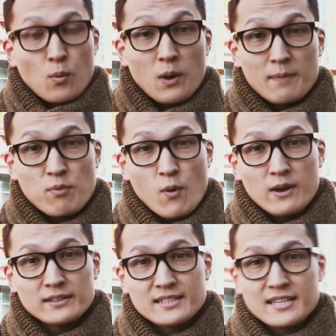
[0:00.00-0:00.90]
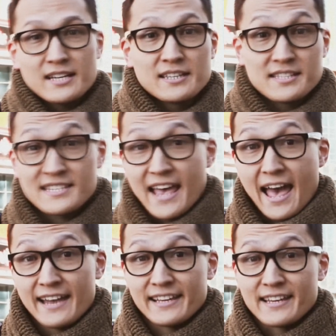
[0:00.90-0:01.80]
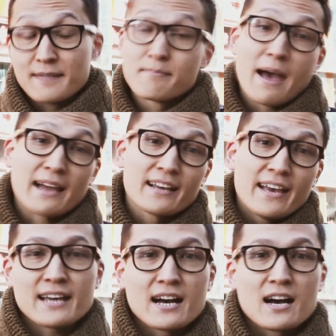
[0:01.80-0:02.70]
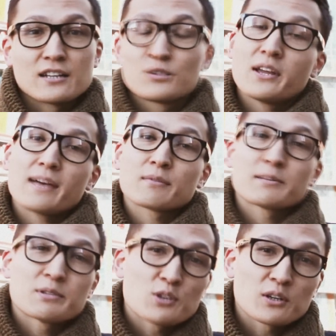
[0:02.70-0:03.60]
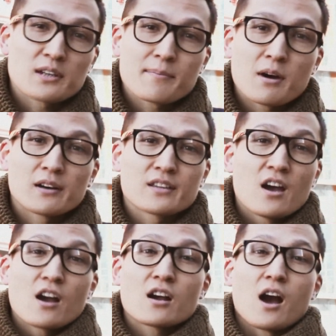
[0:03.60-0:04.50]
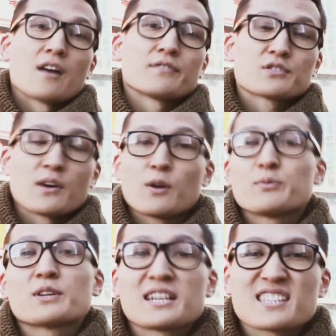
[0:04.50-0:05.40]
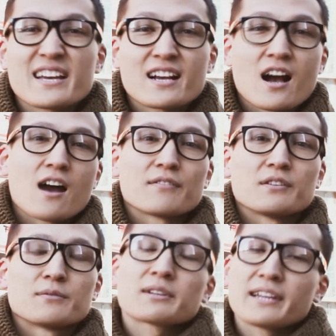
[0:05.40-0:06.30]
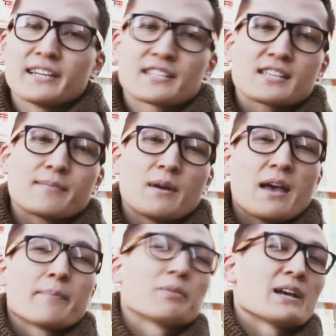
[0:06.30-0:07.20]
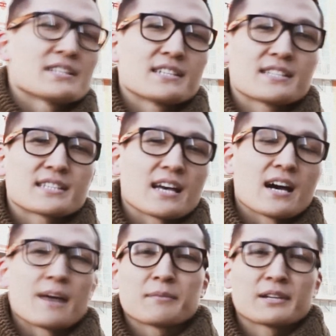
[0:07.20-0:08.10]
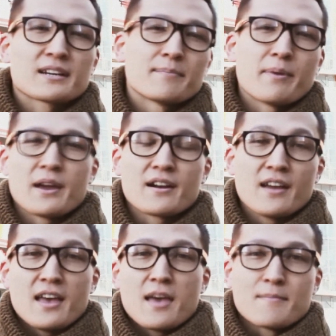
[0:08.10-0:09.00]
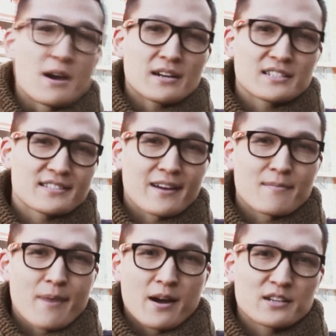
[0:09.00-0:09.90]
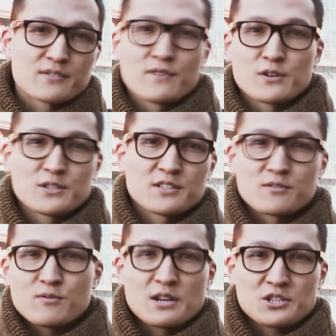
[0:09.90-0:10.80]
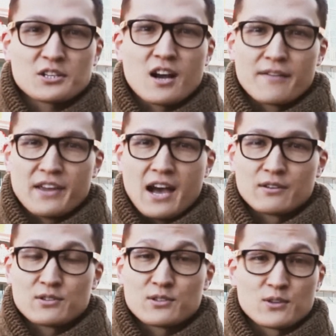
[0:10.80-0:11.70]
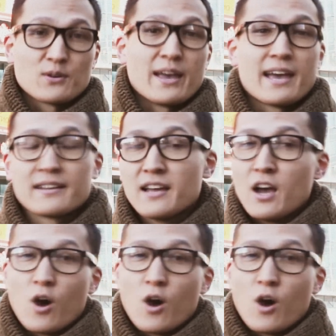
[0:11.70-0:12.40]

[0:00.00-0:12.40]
What up, world? This is Addie. I'm back. Today I'm going to be talking about coffee, so I hope you guys like coffee. We're going to hit some places. I'm going to compare American Starbucks versus Russian coffee houses. So, and